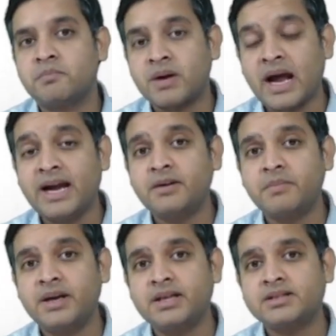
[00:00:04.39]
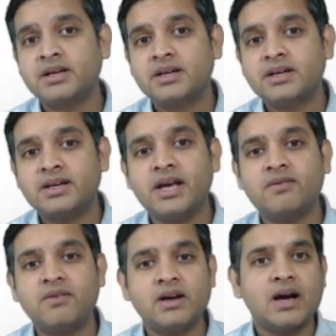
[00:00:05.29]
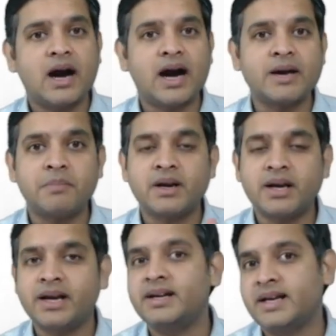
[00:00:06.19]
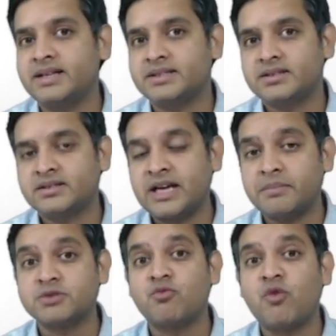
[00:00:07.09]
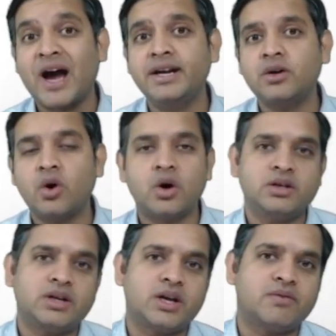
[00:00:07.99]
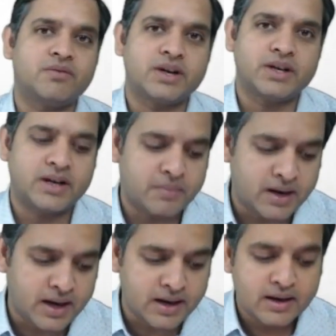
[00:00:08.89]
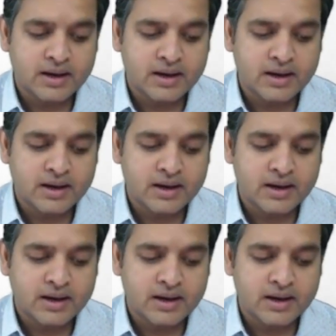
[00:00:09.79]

Bright means T1 hyper intense. That means white on T1 weighted MRI.